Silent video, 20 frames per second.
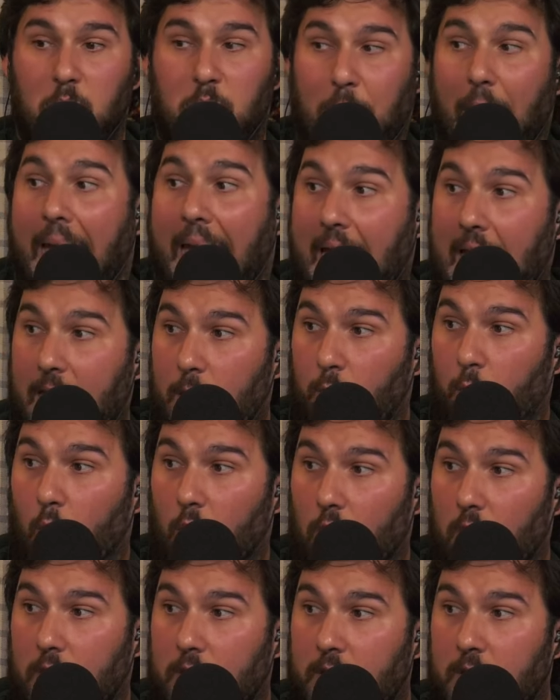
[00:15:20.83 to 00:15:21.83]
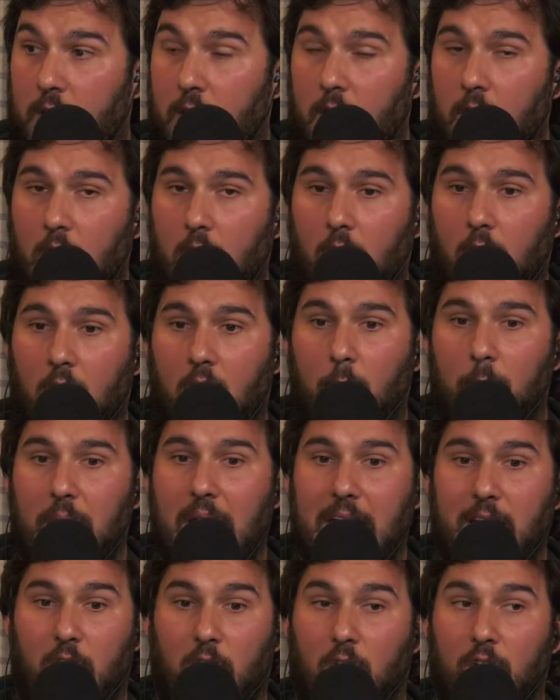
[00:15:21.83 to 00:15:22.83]
bad work,
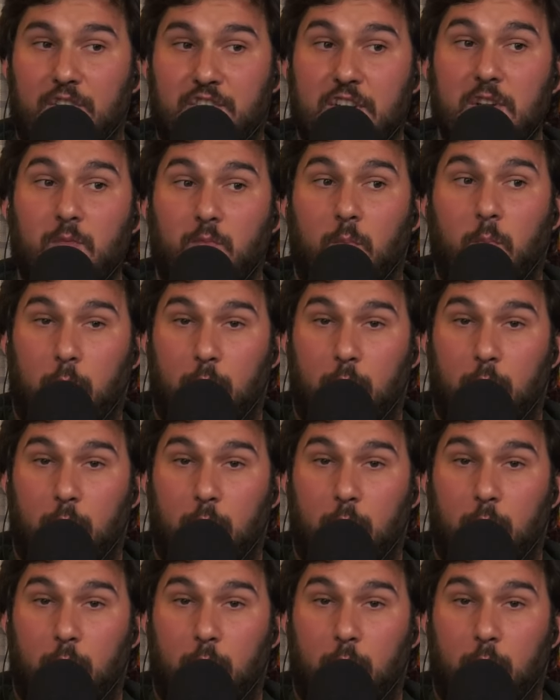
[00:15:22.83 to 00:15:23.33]
and she